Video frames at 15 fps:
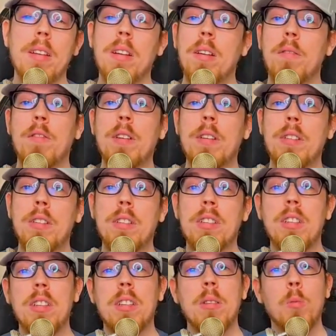For instance,
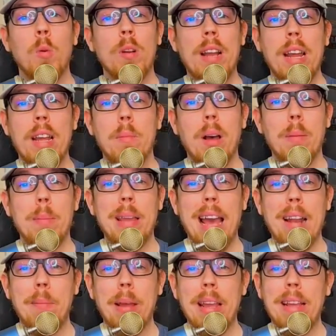one day you might be
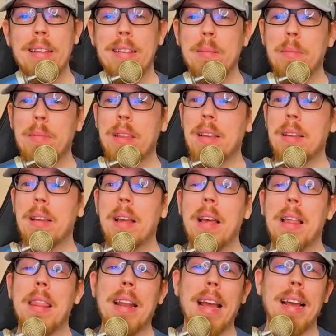animating something,
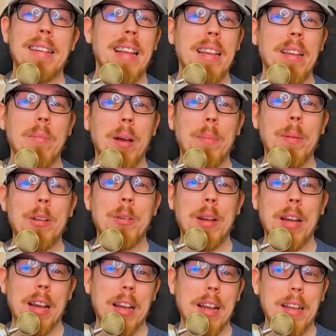the next day you might be doing
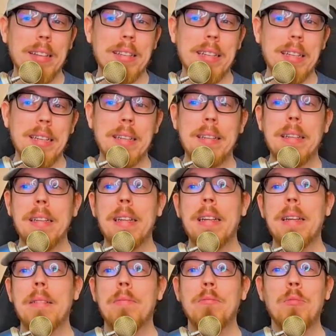a cutscene.
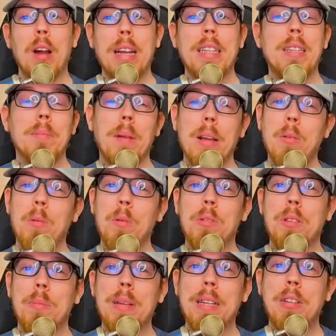Writer might
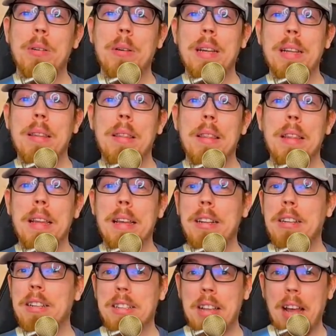also be doing the
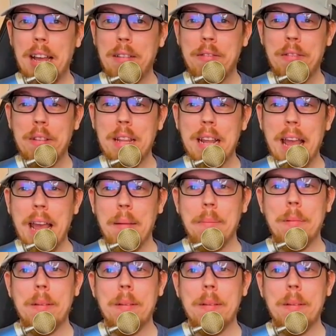design for the game.